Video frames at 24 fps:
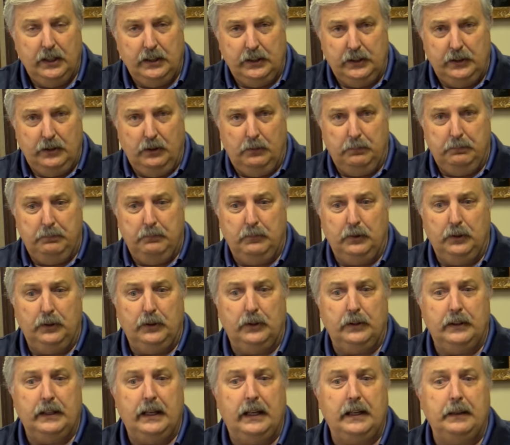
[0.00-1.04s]
You don't
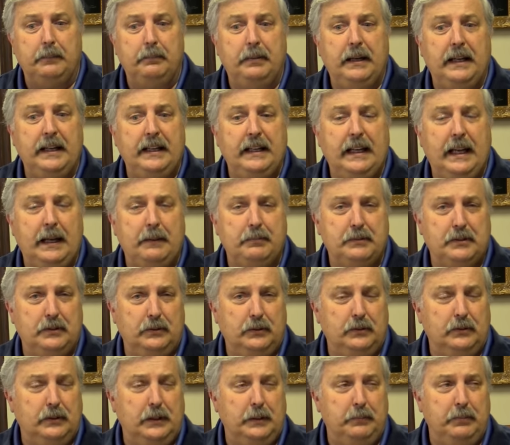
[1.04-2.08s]
learn how to paint
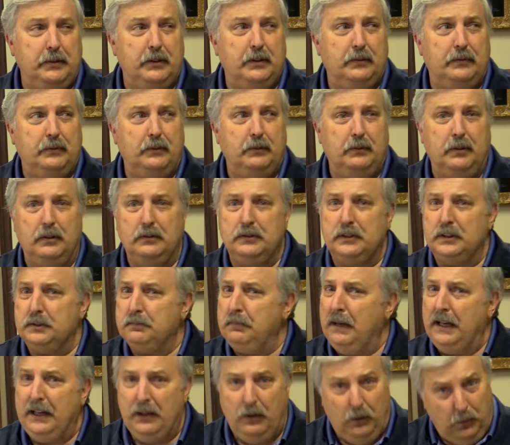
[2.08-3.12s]
absolutely beautiful roses
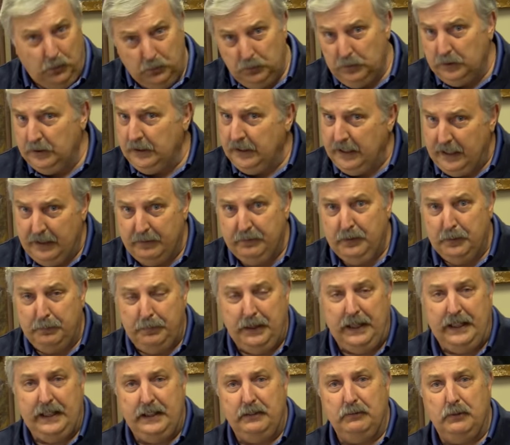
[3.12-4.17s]
by only ever
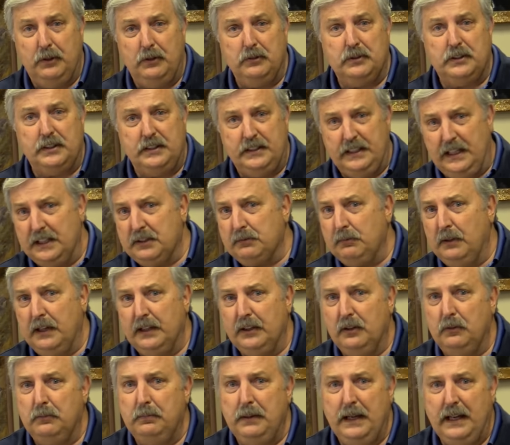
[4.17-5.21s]
painting roses. That's why I
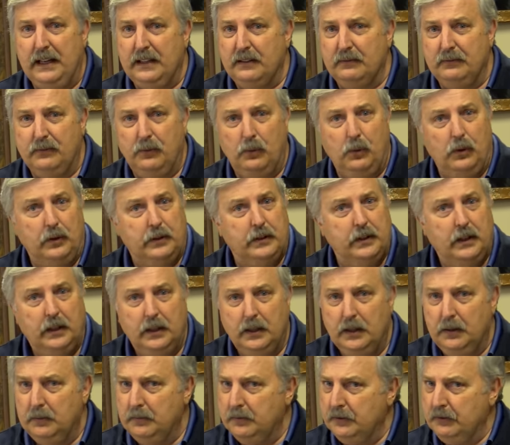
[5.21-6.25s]
go back and forth
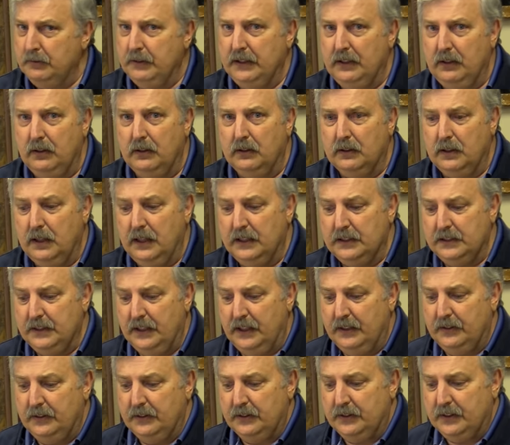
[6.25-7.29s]
between all kinds
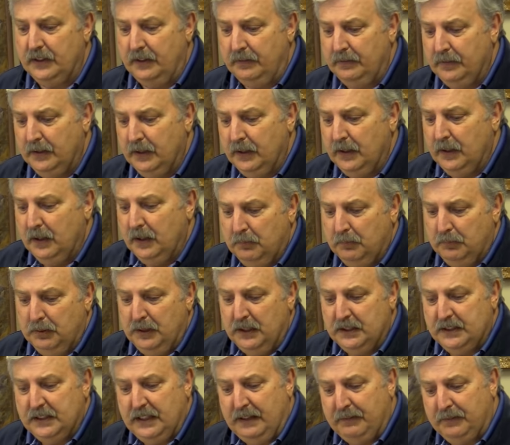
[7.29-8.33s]
of other stuff.
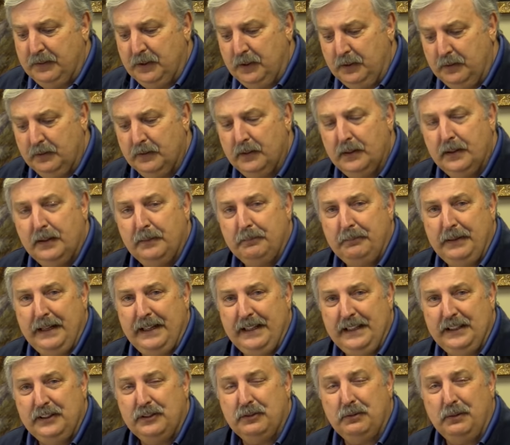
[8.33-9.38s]
Plus, after
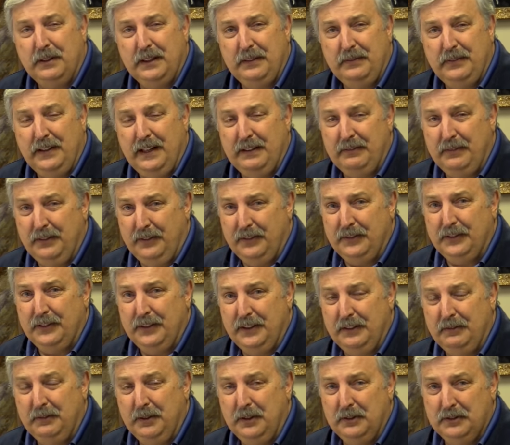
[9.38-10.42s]
painting 25 or
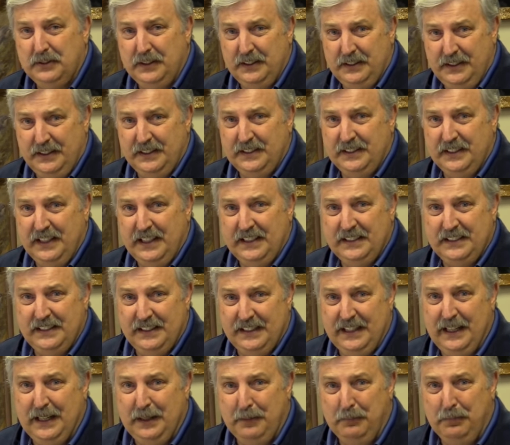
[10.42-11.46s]
30 roses, it's nice
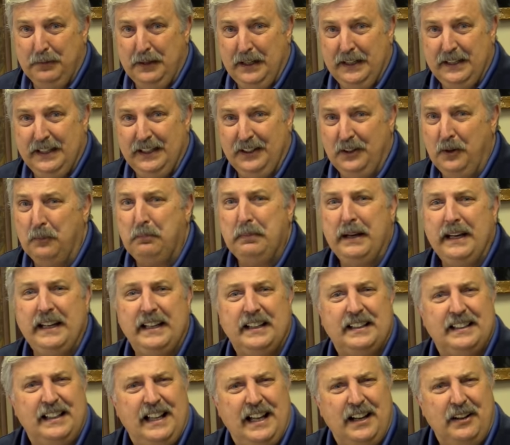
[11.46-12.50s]
to take a break and go paint
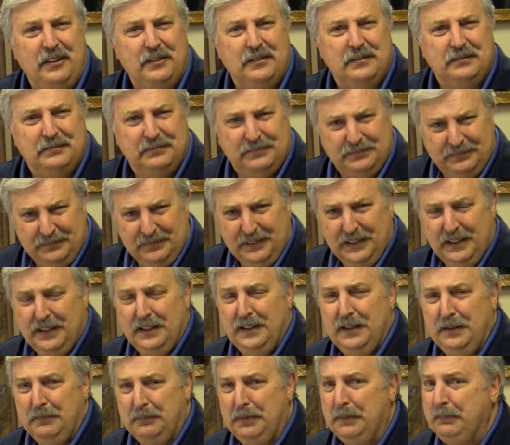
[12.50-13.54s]
a cloud.
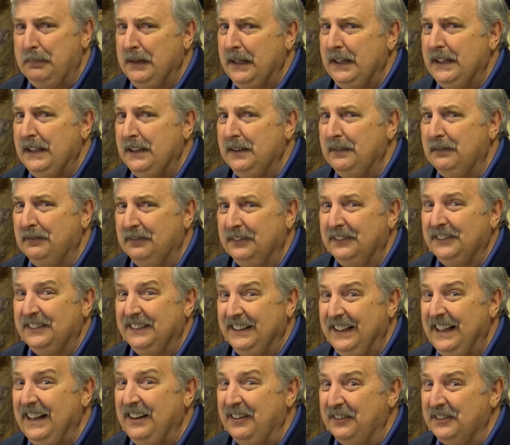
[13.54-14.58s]
But painting of
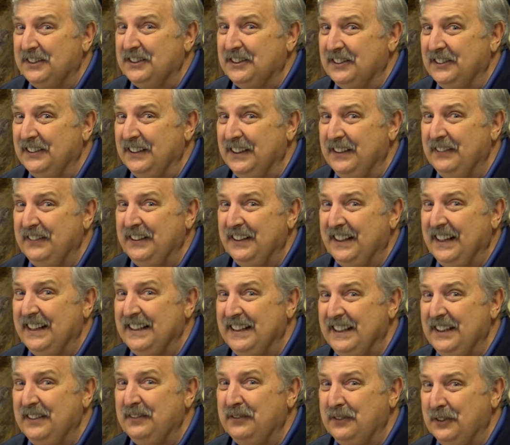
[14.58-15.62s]
clouds is going to give you an
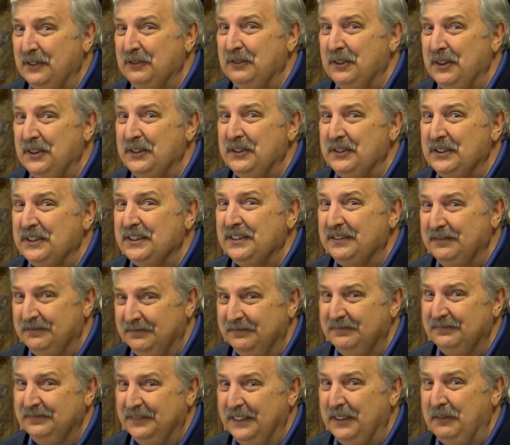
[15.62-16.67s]
idea for a rose.
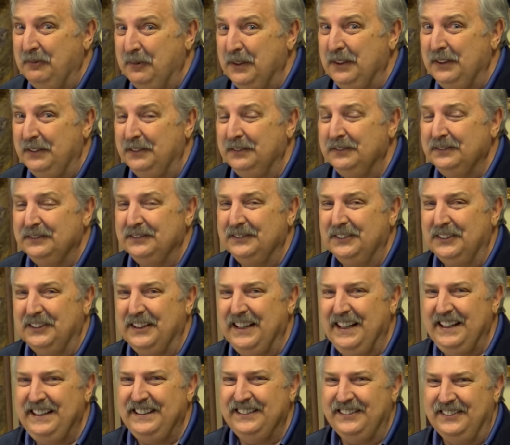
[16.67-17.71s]
It will.
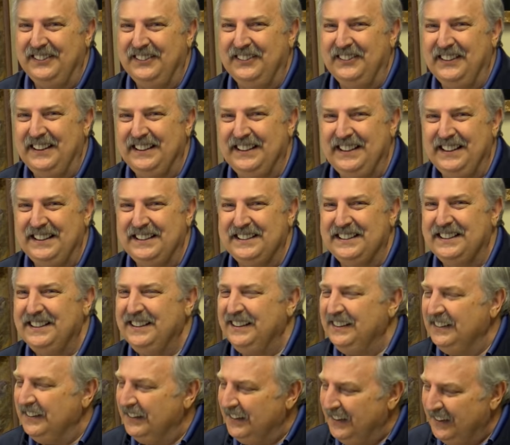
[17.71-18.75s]
Okay? All right, guys.
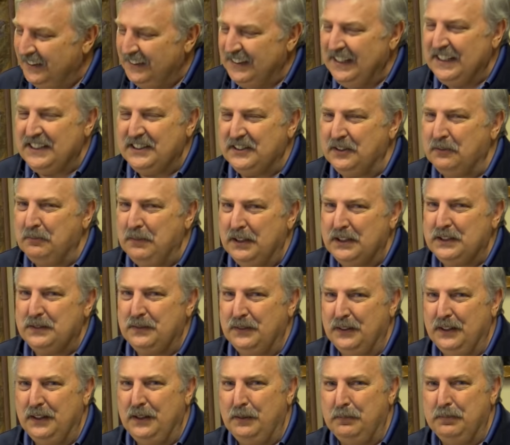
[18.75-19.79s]
Thanks so much
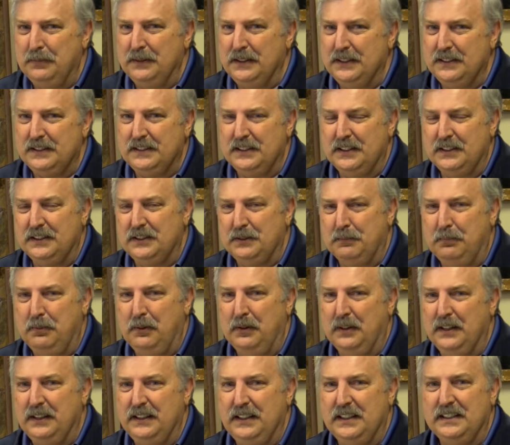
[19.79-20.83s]
for helping us and
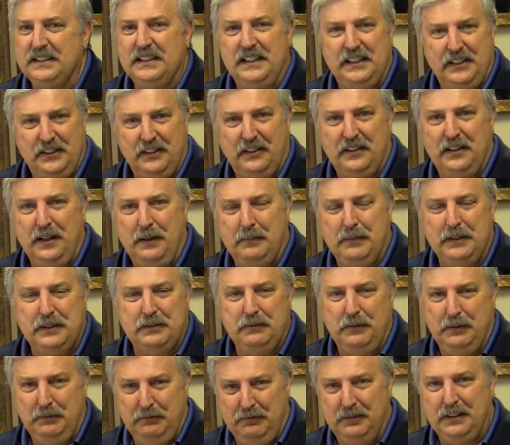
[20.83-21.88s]
supporting us and your
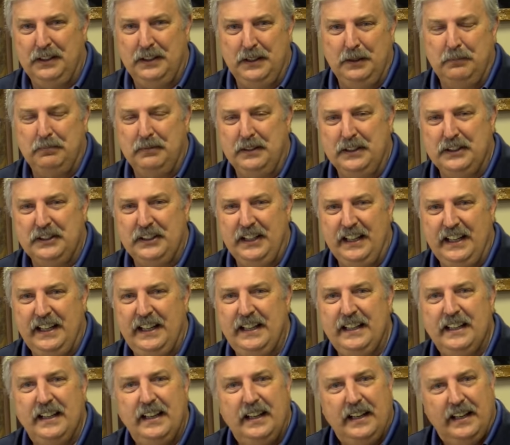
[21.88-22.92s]
comments. We really appreciate
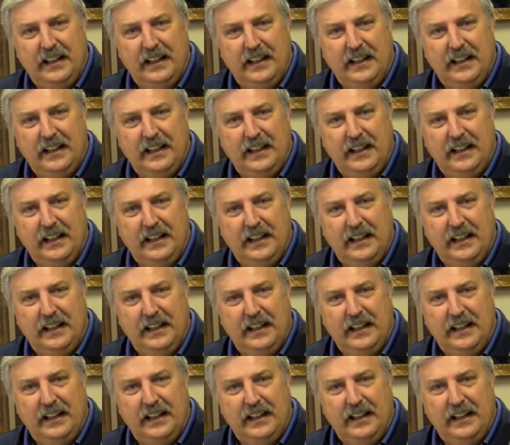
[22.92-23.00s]
it.